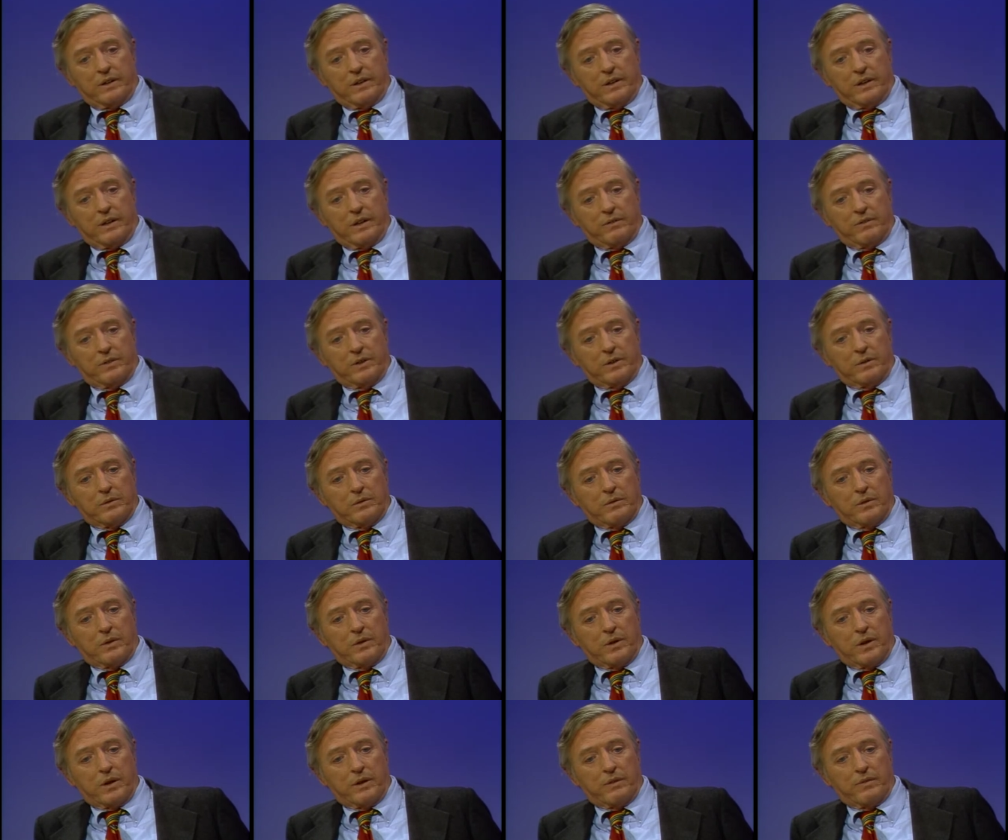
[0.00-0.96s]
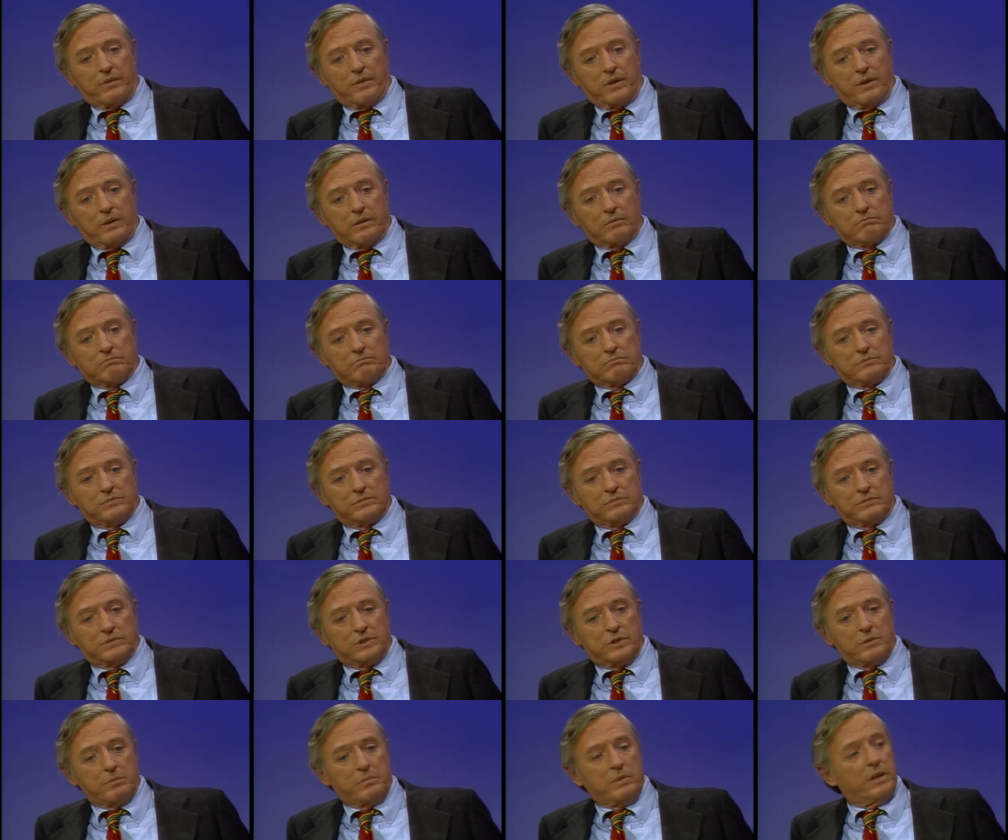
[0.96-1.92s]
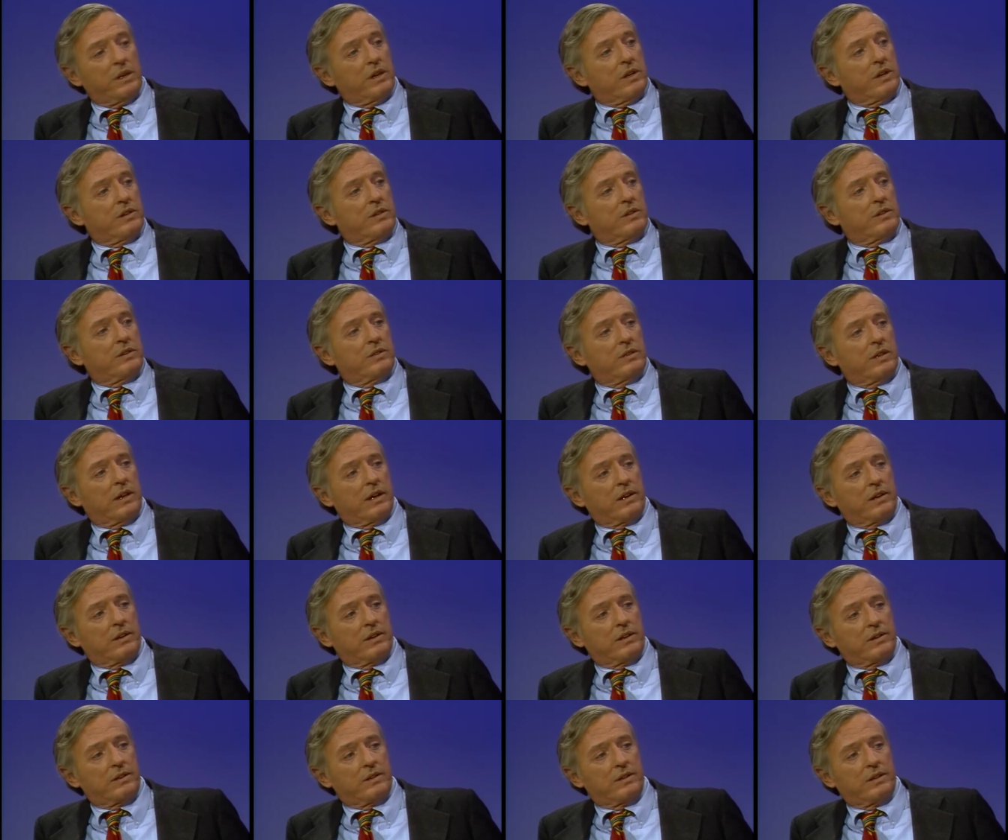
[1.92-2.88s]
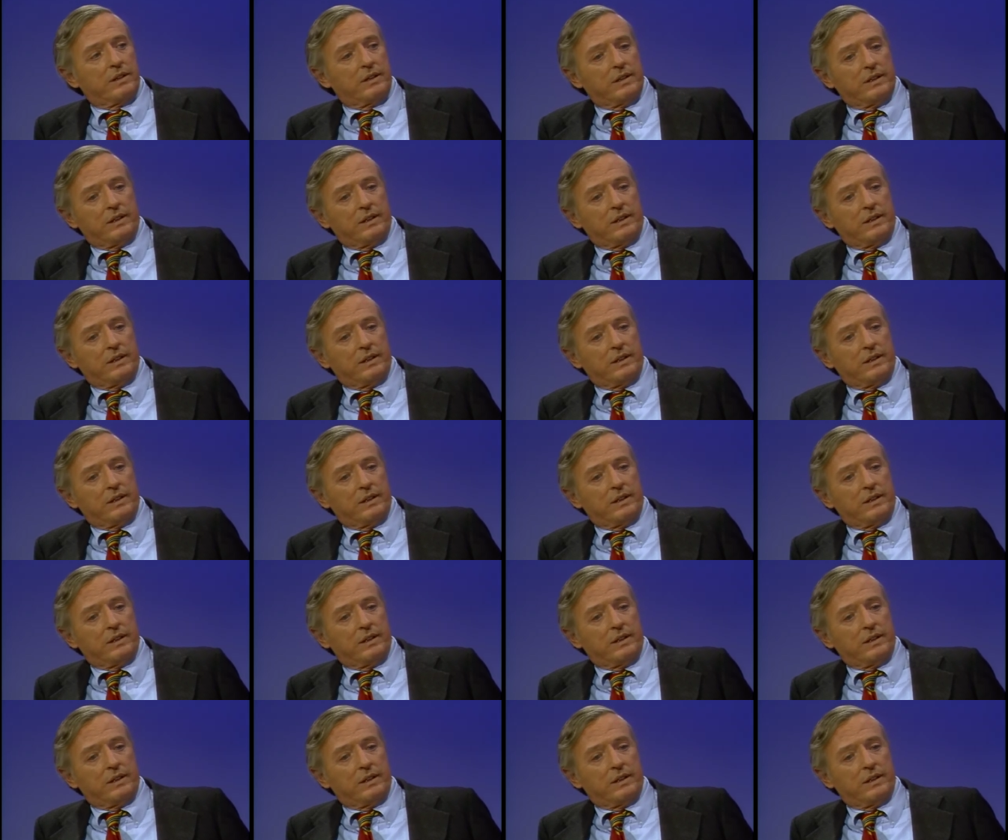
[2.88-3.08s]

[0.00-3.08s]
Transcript: of, an, of a diminished sentence.